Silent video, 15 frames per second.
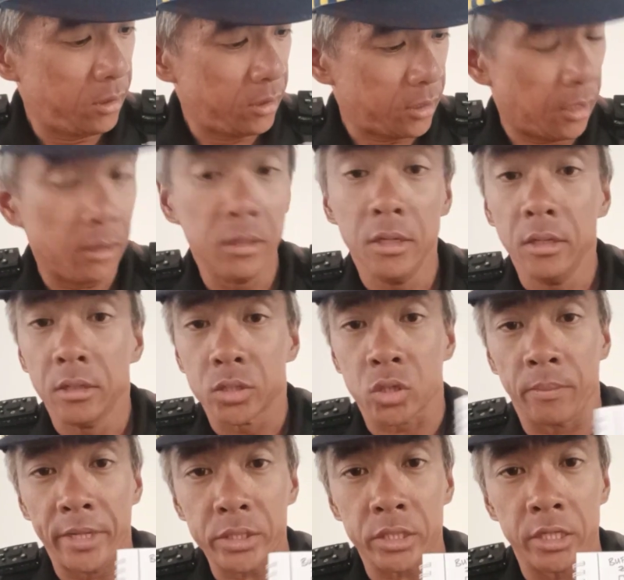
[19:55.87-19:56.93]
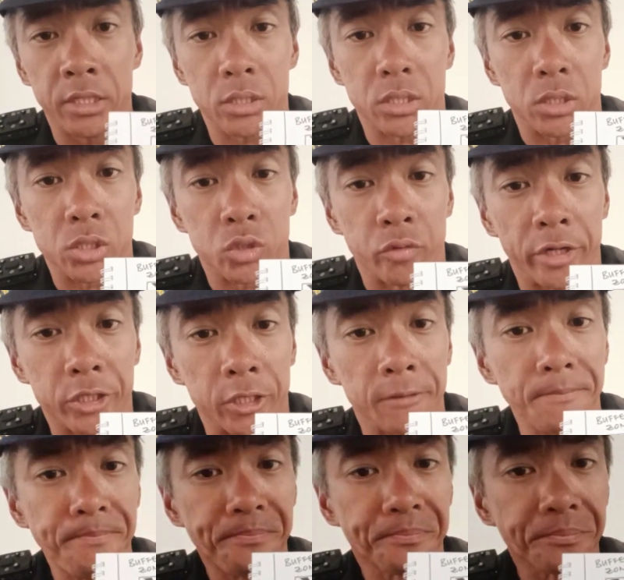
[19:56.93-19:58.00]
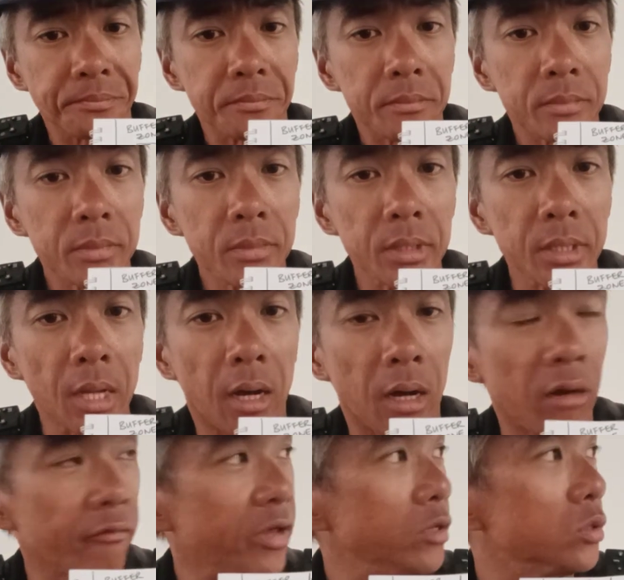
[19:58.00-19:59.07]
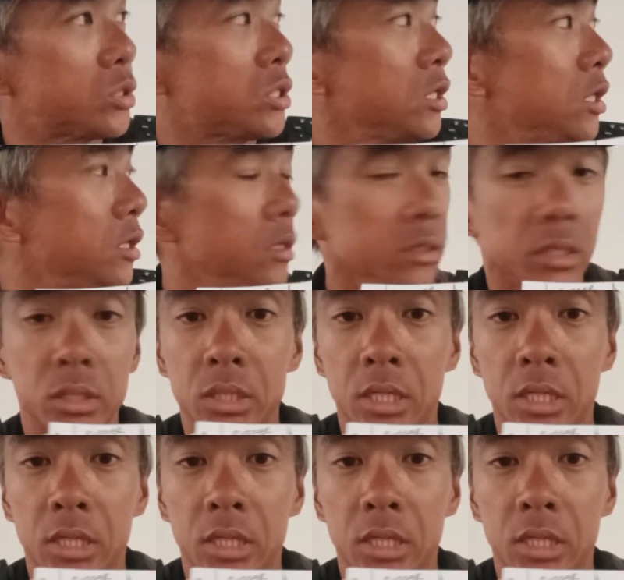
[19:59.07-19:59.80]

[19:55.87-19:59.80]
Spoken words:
Yeah, so basically this is the situation. When you see this